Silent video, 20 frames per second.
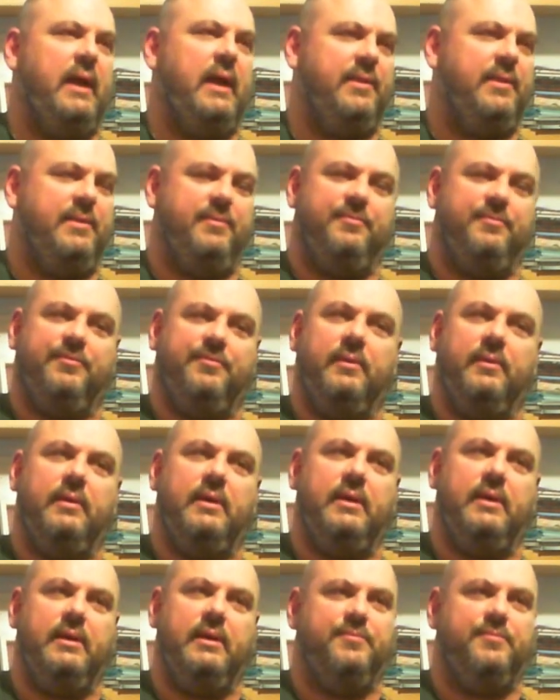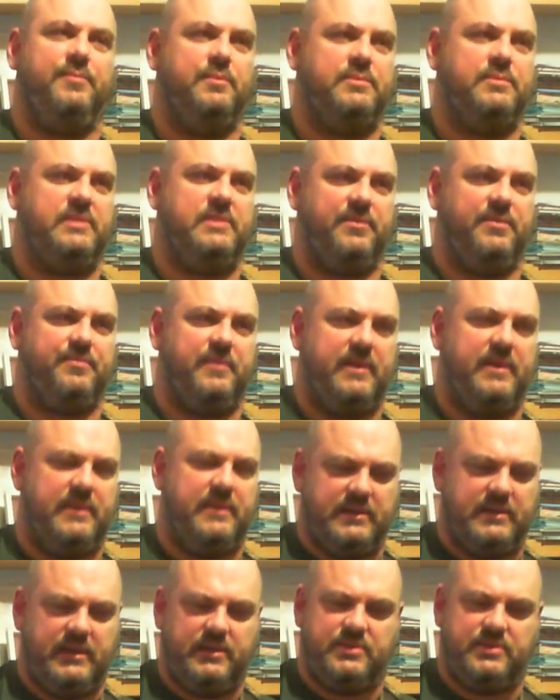And then finally, 14th fret of
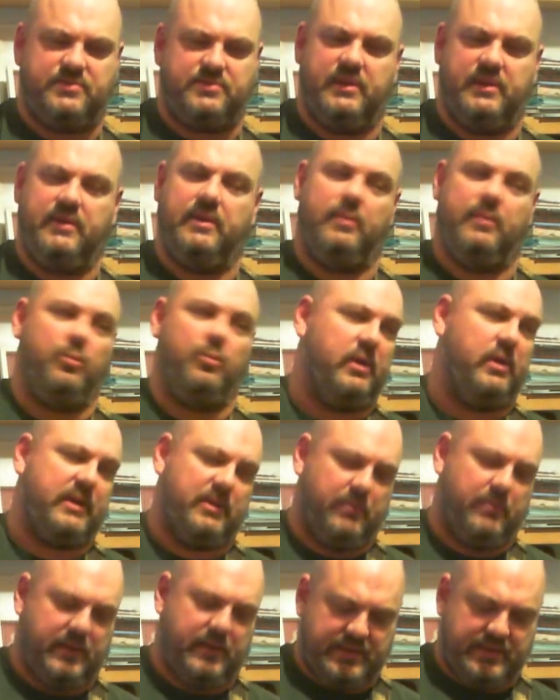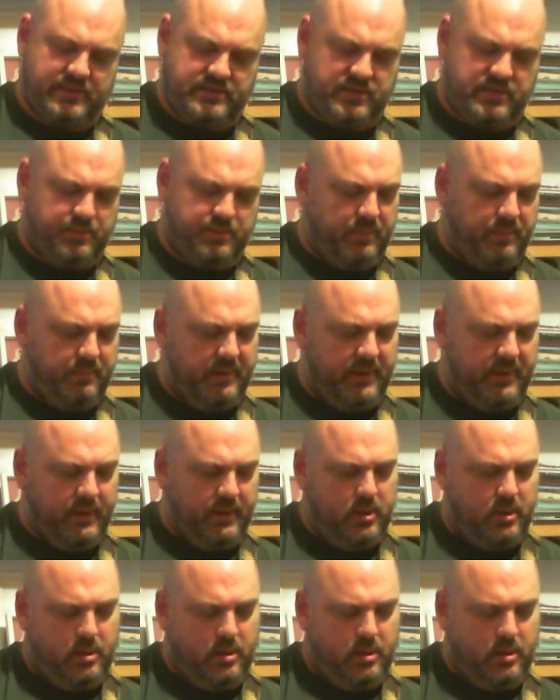the D string, work our way down to the bottom E.